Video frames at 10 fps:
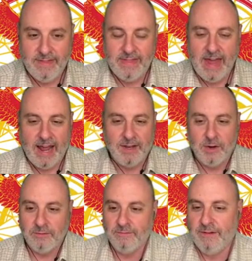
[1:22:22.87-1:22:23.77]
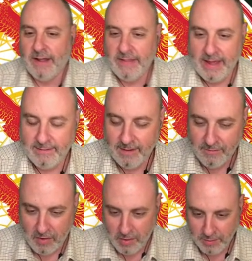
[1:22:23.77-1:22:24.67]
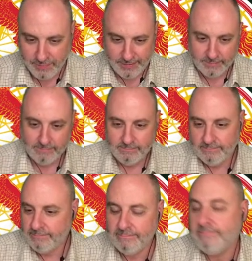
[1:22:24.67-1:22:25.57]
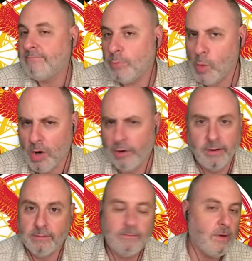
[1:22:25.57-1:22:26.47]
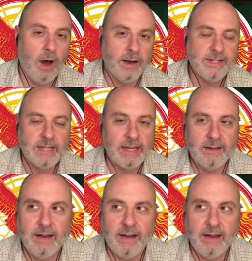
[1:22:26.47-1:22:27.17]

that I don't find that a very useful word honestly.